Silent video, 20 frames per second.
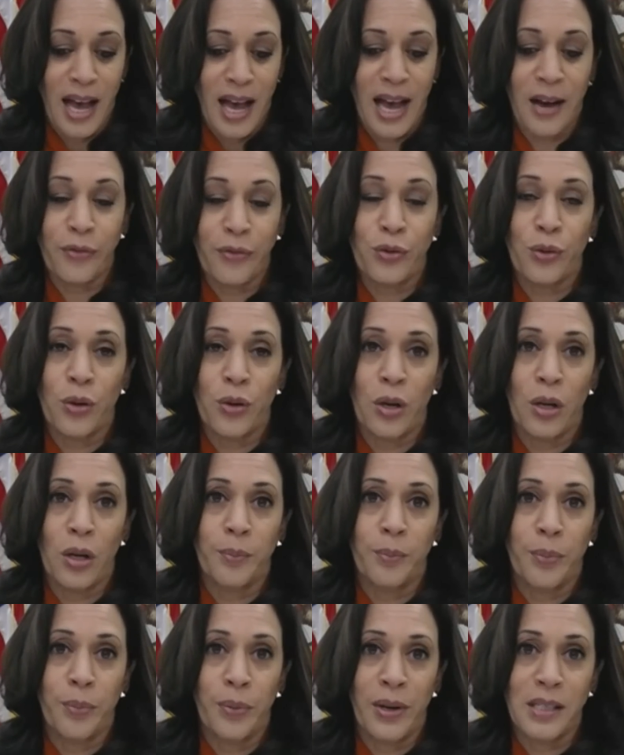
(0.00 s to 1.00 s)
After
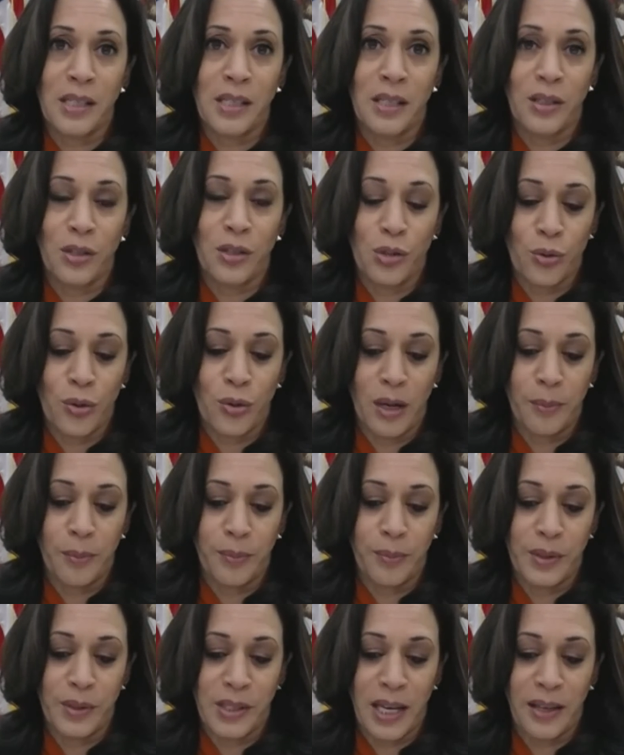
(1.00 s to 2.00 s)
all, President
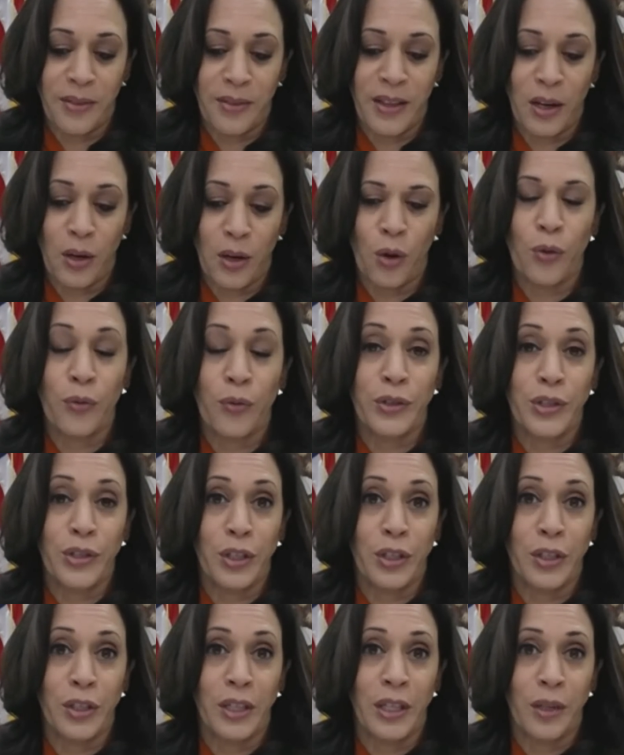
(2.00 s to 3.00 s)
Trump said that
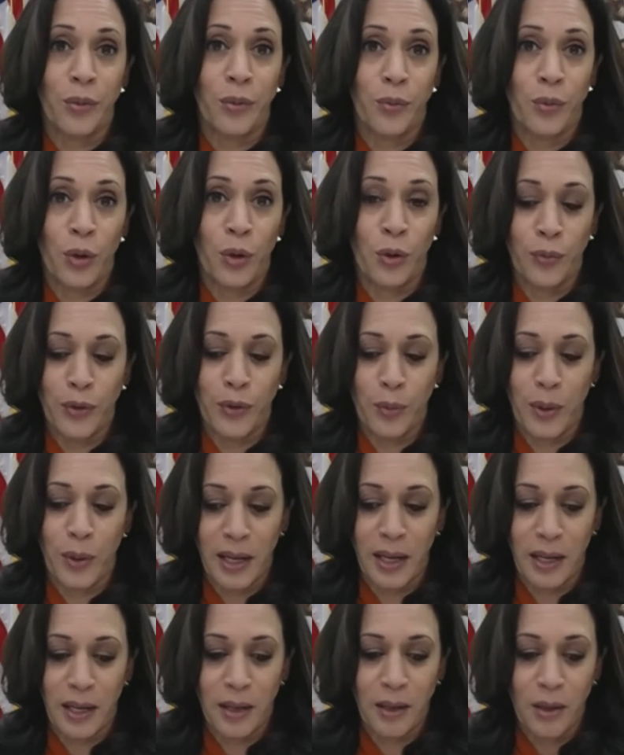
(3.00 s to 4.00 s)
overturning Roe v.
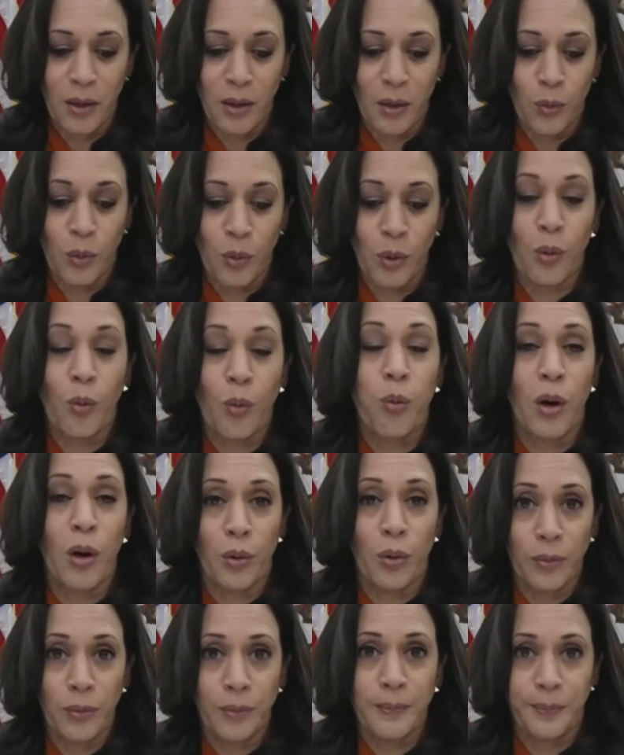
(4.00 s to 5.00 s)
Wade will,
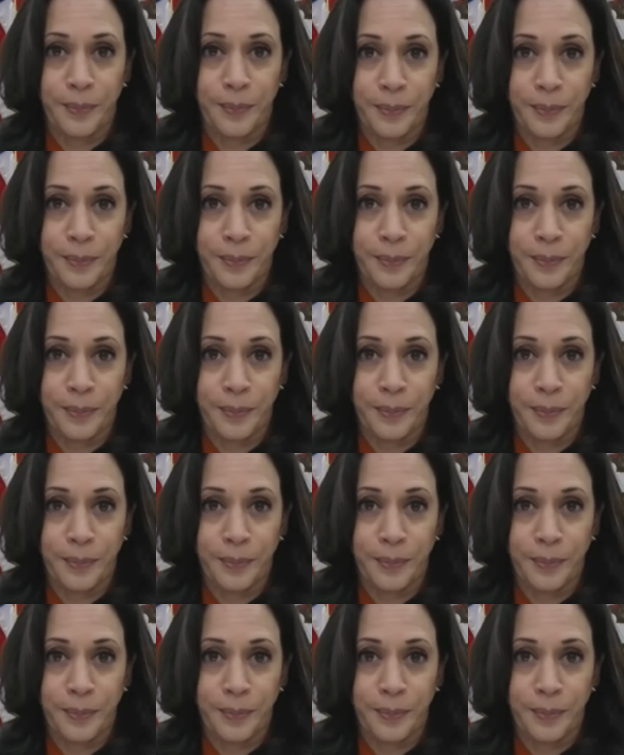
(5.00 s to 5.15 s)
quote,